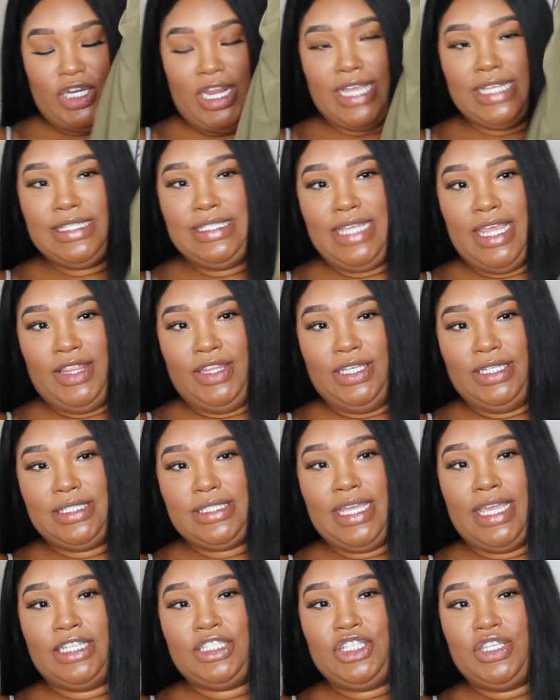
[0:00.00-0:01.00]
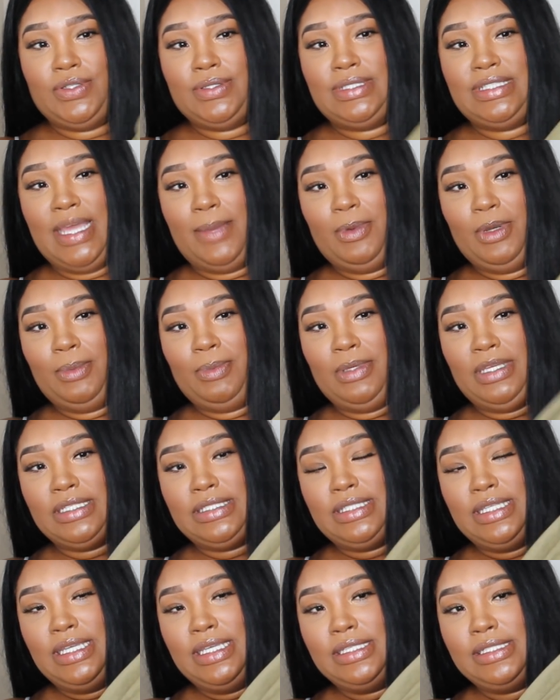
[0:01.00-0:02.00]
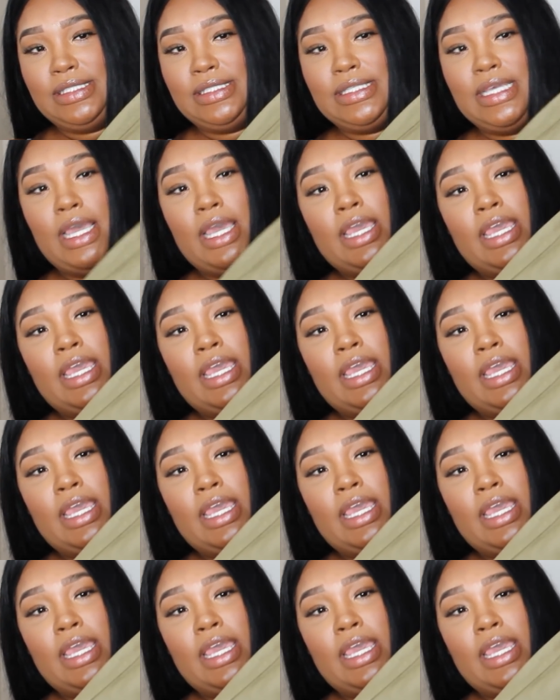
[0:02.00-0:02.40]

dress, it looks like two separate pieces.